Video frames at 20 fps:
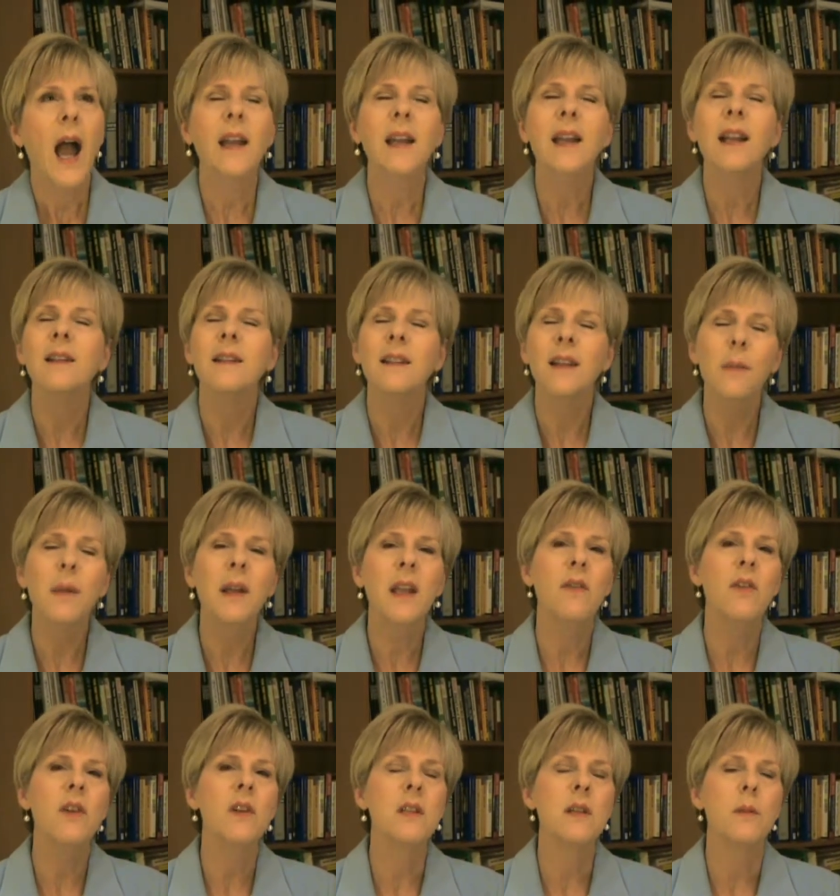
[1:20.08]
Let me
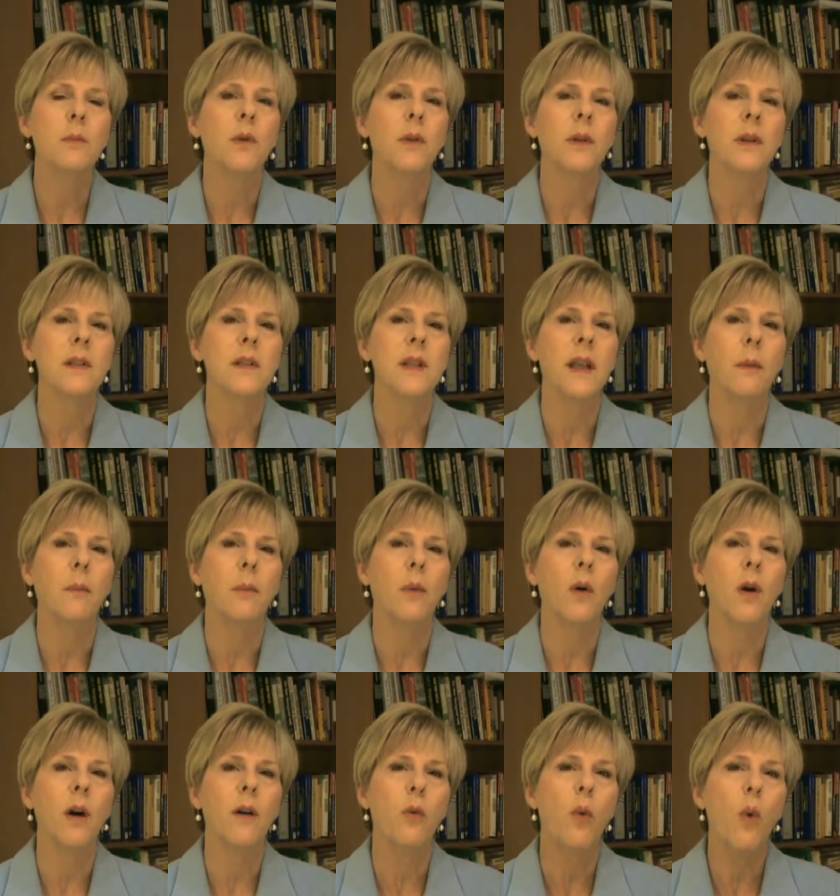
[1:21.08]
give you a simple
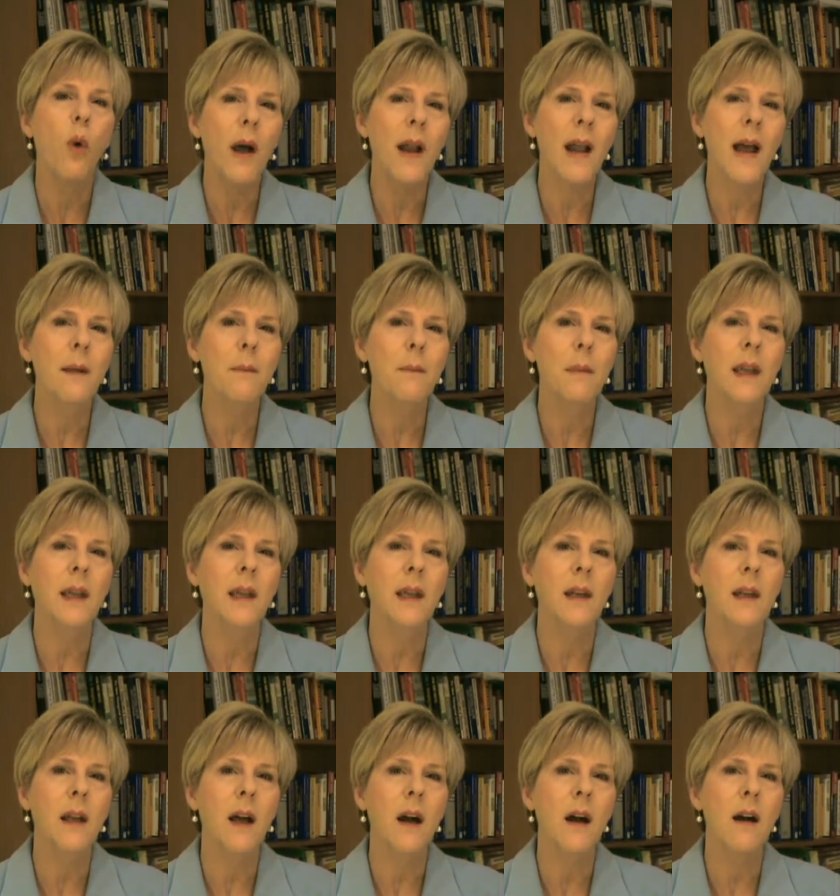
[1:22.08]
example of what I
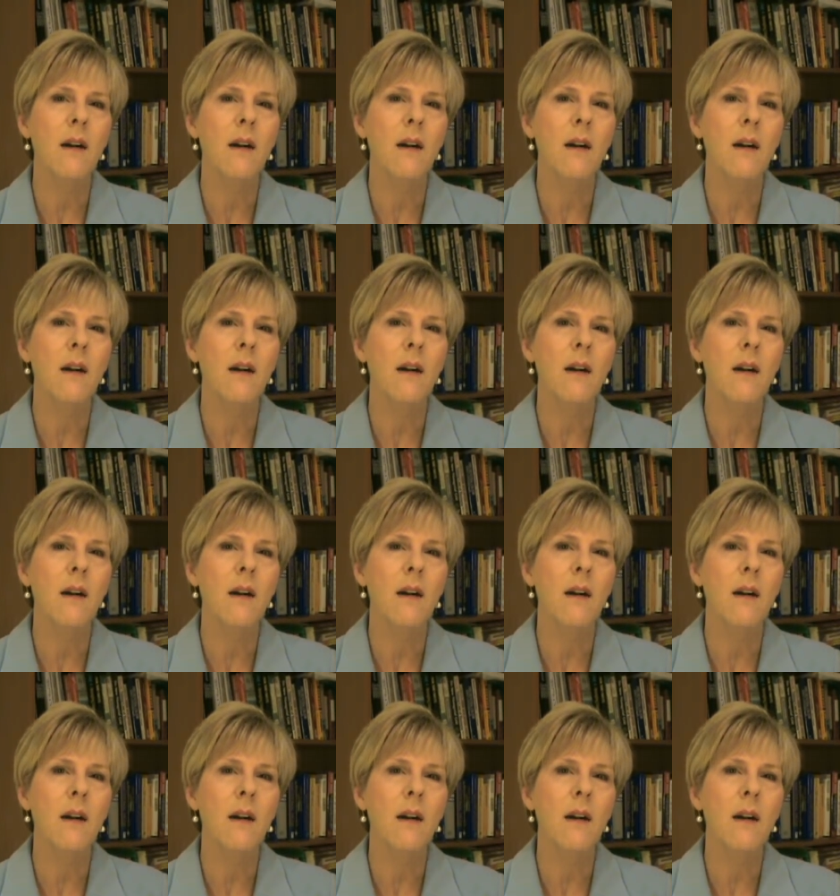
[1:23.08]
mean